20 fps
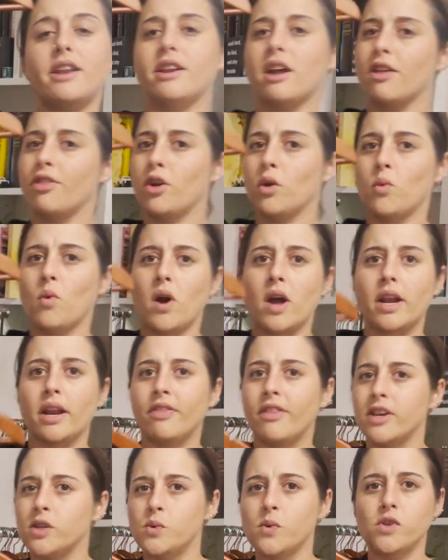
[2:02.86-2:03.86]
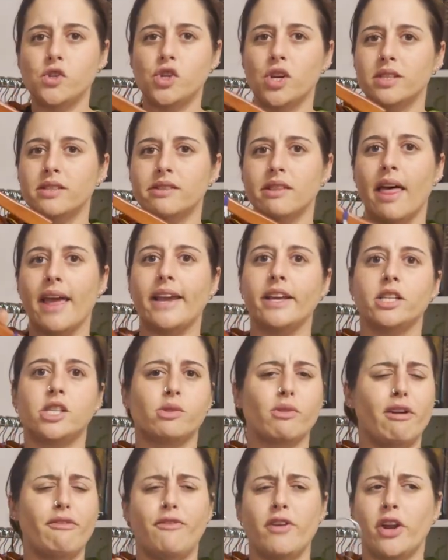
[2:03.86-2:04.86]
another one. This was just light,
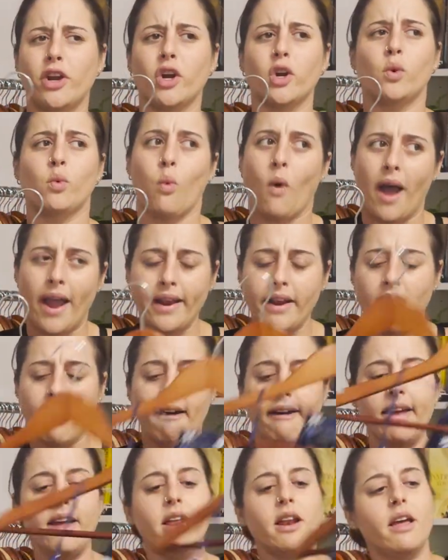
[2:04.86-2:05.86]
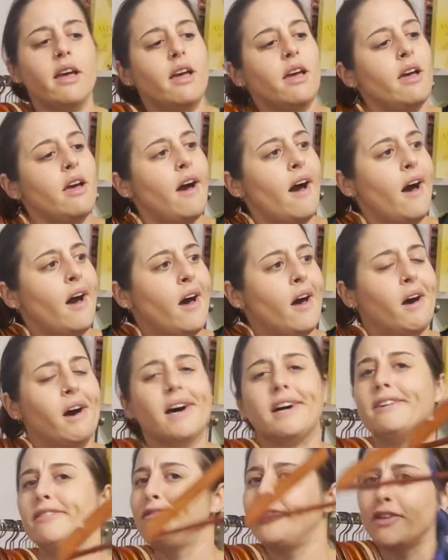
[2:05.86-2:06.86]
so I figured why not?
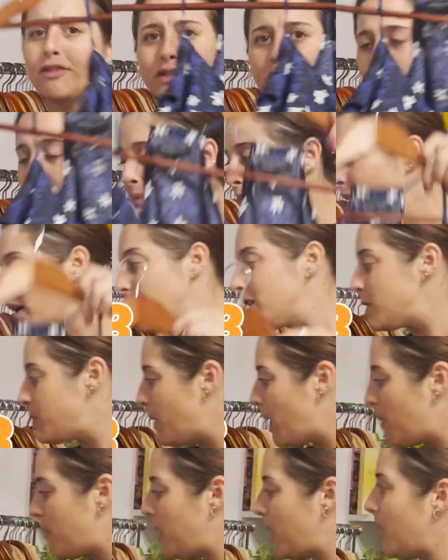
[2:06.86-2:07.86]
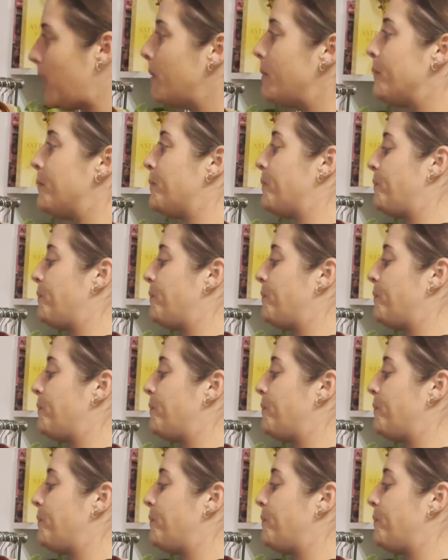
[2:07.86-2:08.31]
15 bucks maybe.